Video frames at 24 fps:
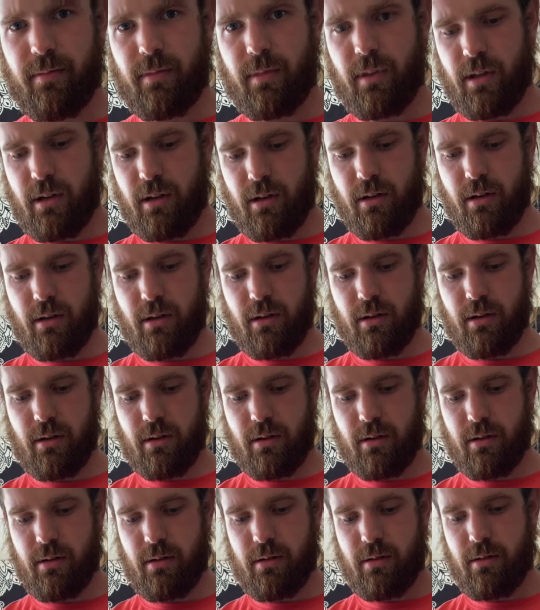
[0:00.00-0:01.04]
Okay,
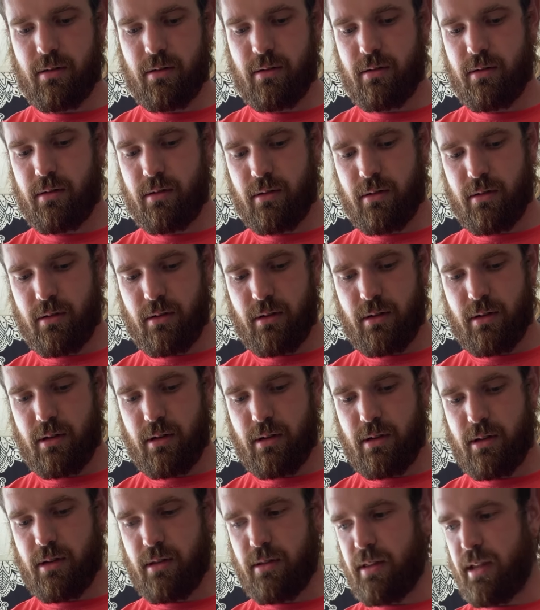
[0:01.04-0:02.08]

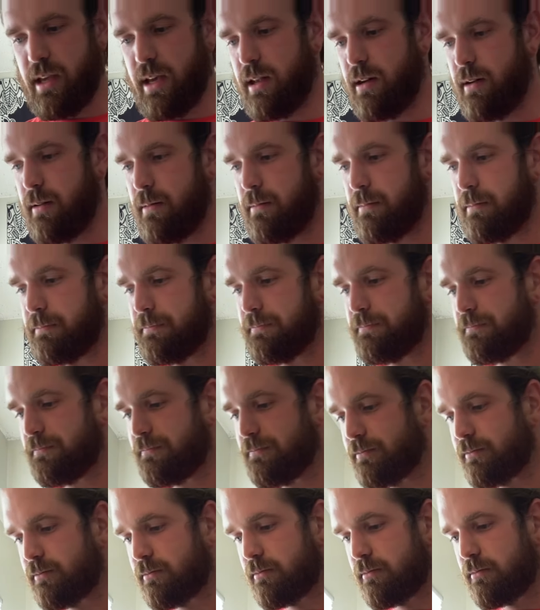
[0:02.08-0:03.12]
and then
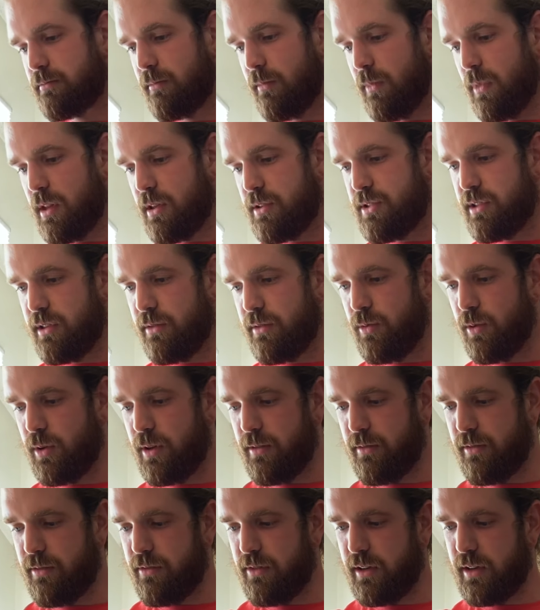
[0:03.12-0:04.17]
see if we can
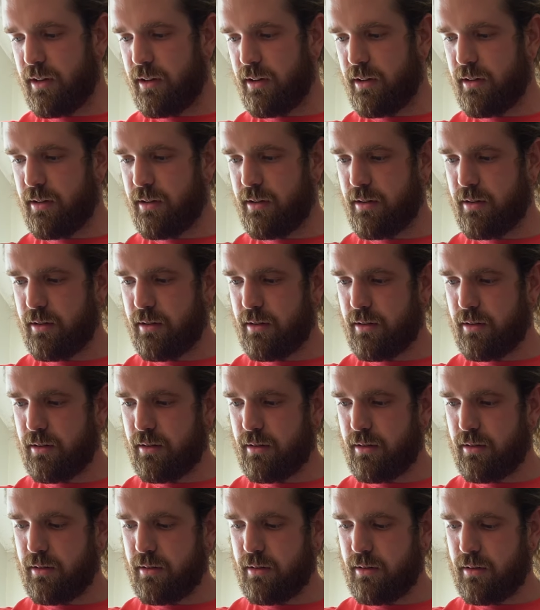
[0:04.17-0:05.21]
fit
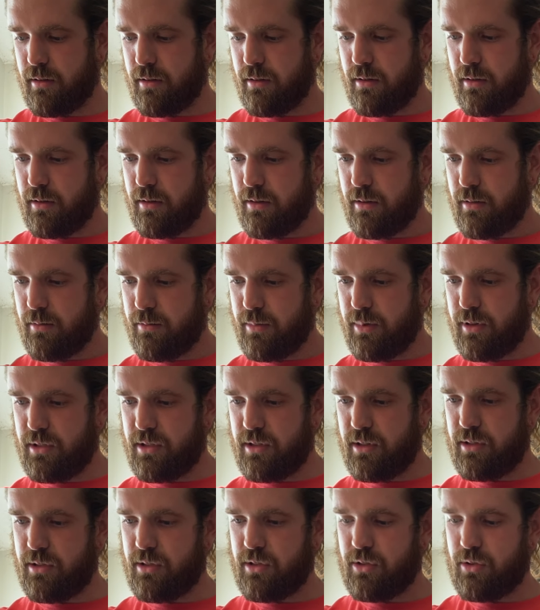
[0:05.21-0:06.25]
a piece of
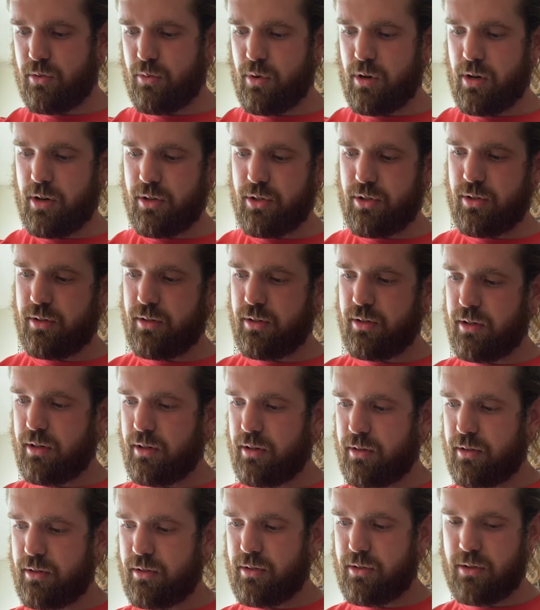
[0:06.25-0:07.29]
this squash on there.
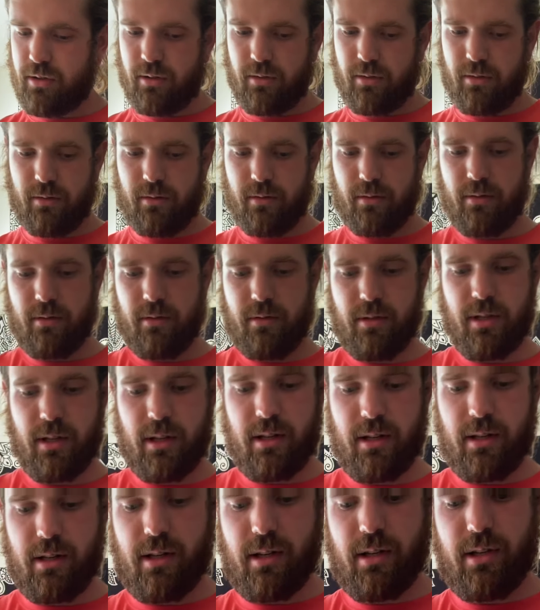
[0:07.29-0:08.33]
So take a
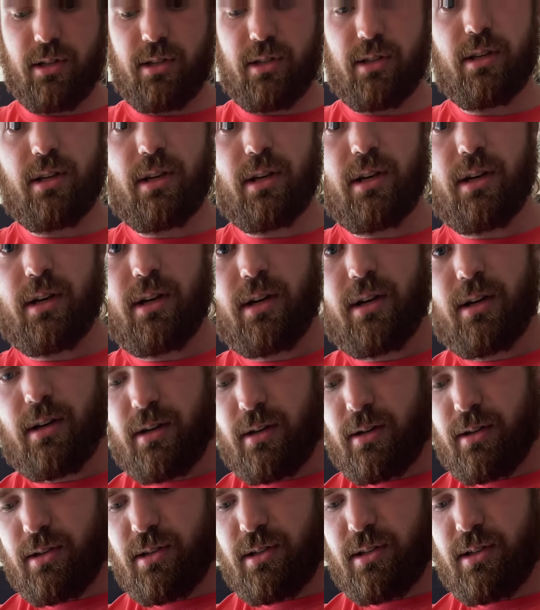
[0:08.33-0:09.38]
nice
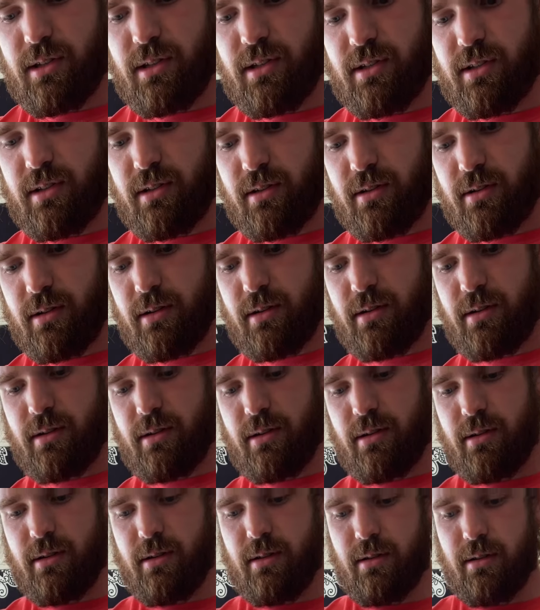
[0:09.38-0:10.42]
seasoned,
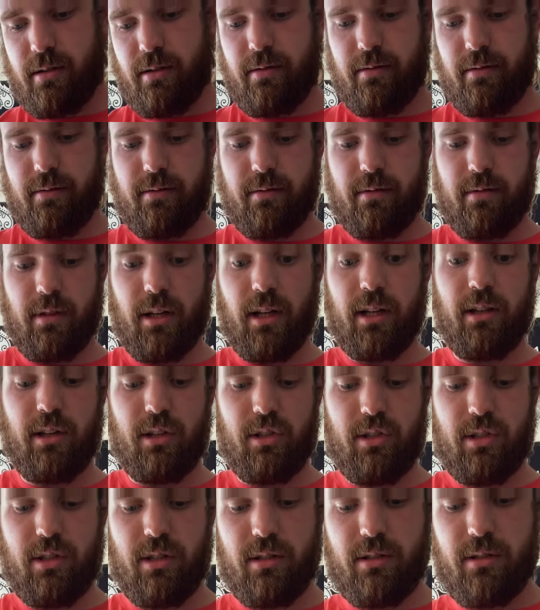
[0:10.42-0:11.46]
lightly
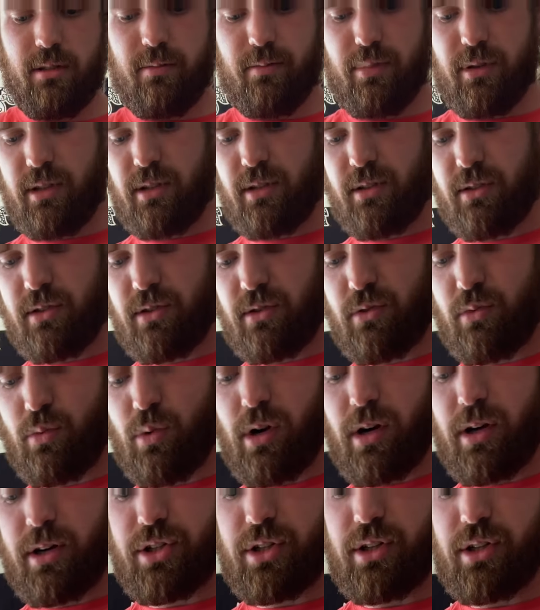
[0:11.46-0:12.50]
seasoned piece of
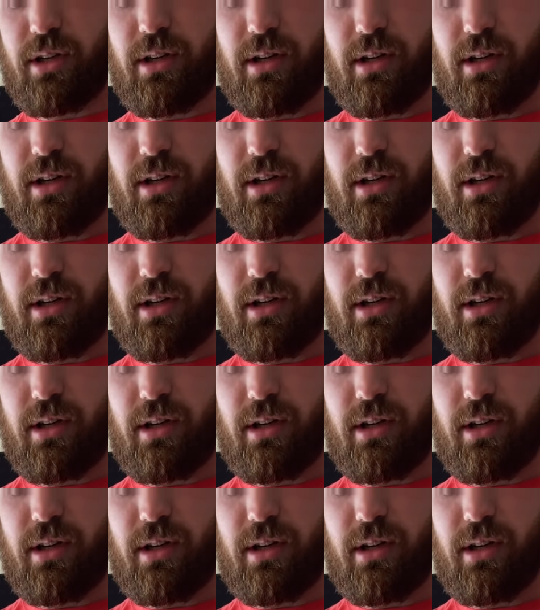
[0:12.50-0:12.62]
squash,